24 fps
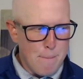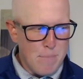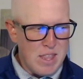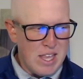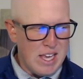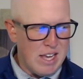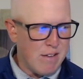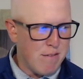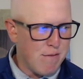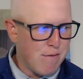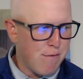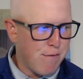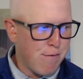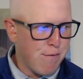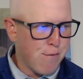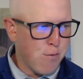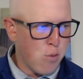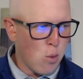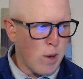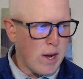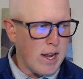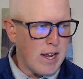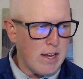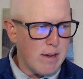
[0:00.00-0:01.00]
it
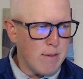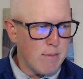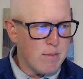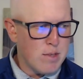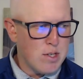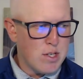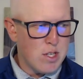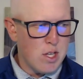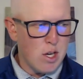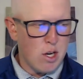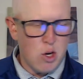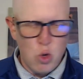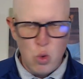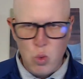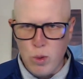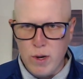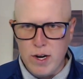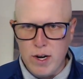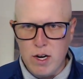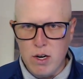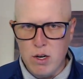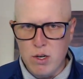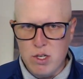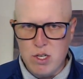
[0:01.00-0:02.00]
frames the
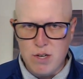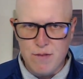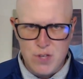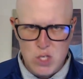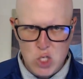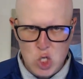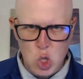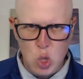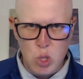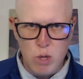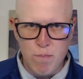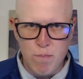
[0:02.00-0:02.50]
careers of certain